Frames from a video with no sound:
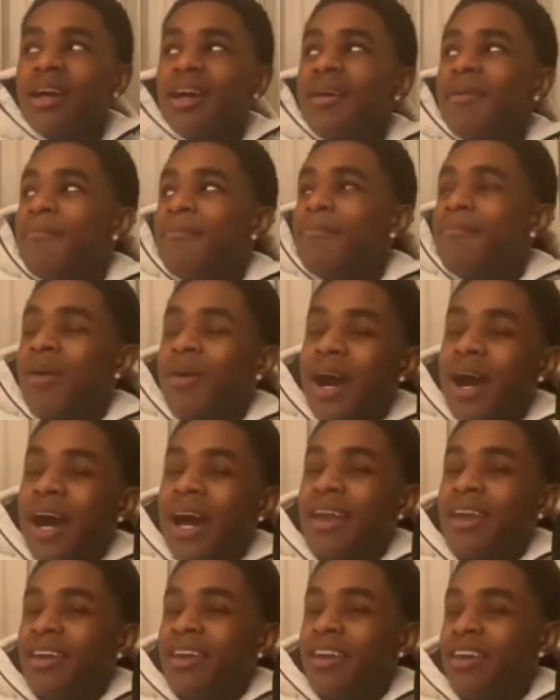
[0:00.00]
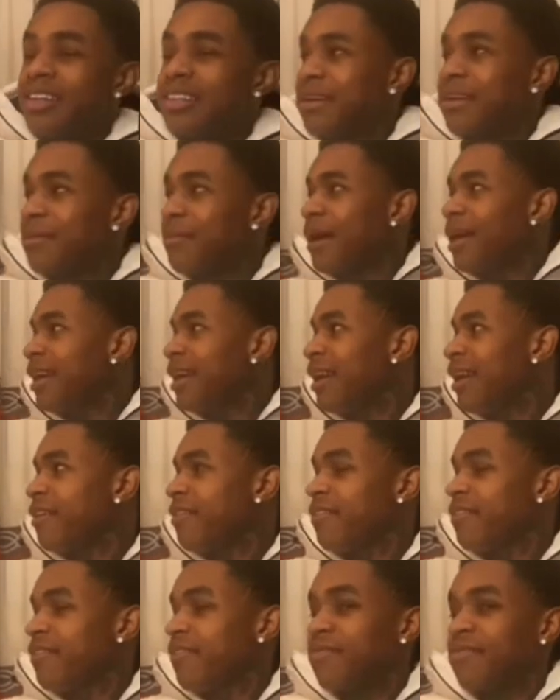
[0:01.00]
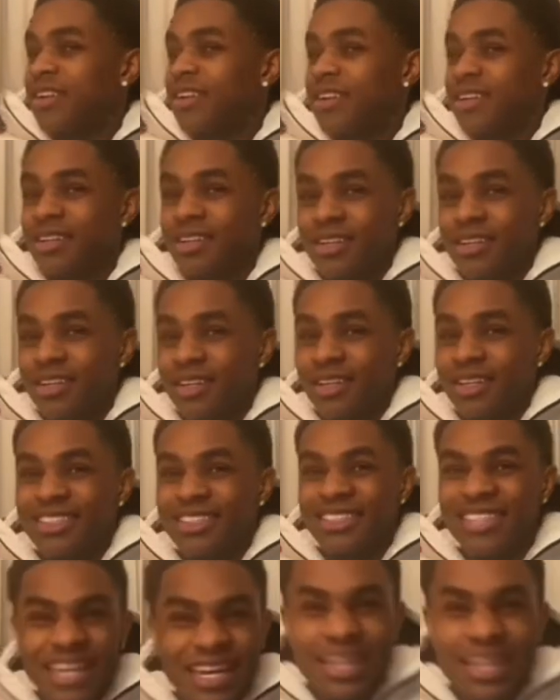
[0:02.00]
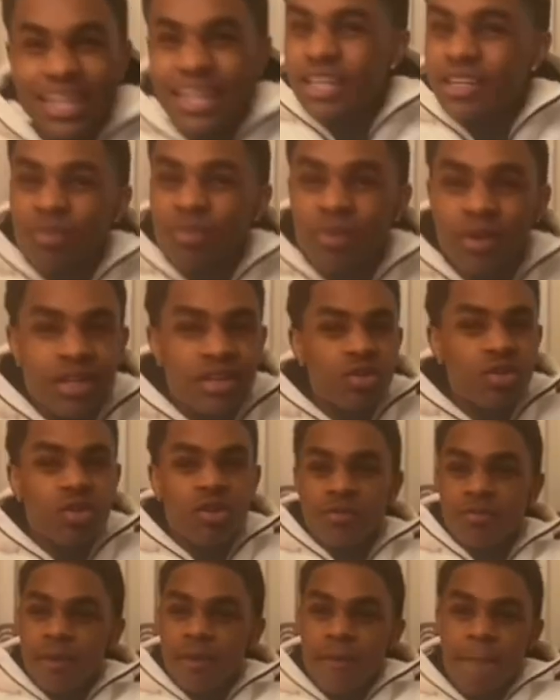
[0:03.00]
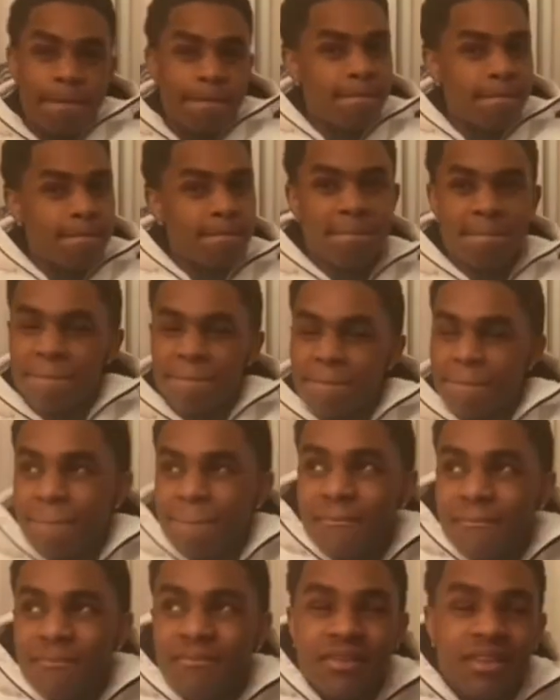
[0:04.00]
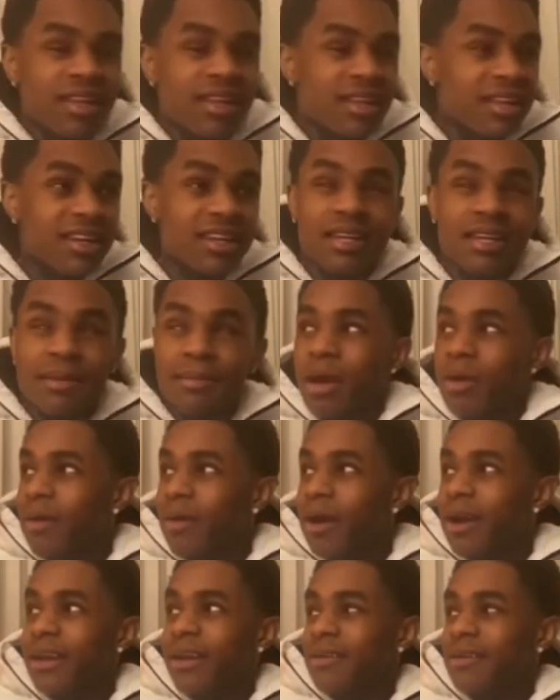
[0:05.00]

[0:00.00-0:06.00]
Bro, I looked to my left. Ten niggas running towards me. Look to my right.